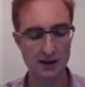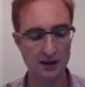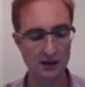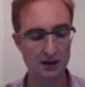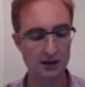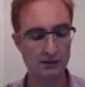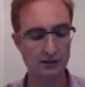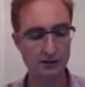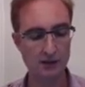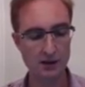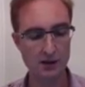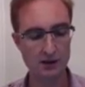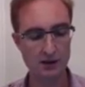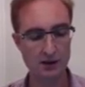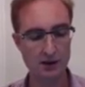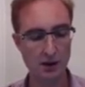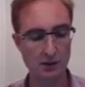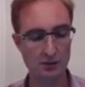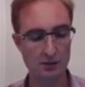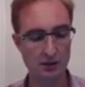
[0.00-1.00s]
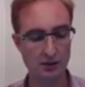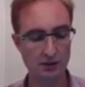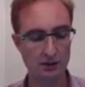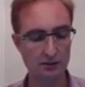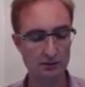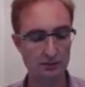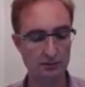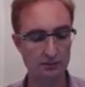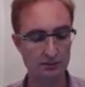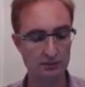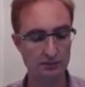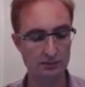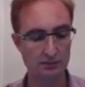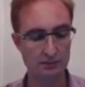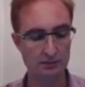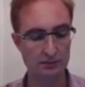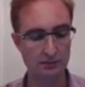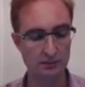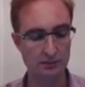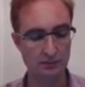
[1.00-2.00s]
The first option
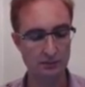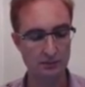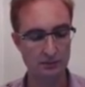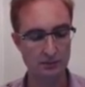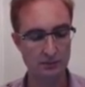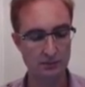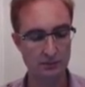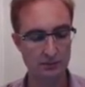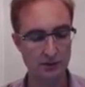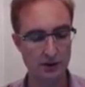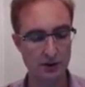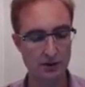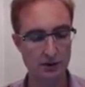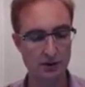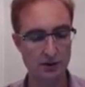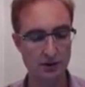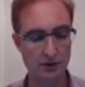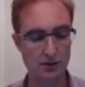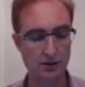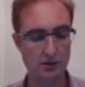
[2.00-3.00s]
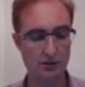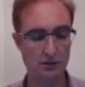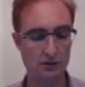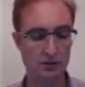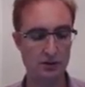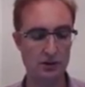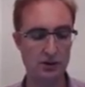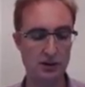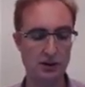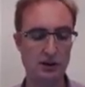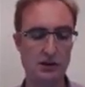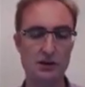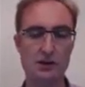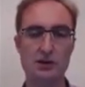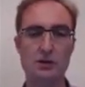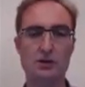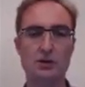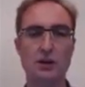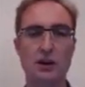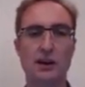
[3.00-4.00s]
that you can use is
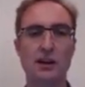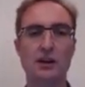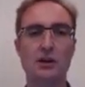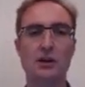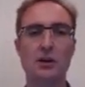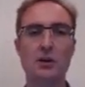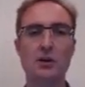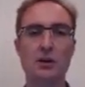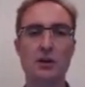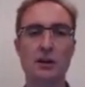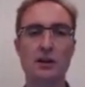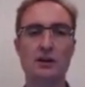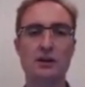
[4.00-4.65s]
to try and locally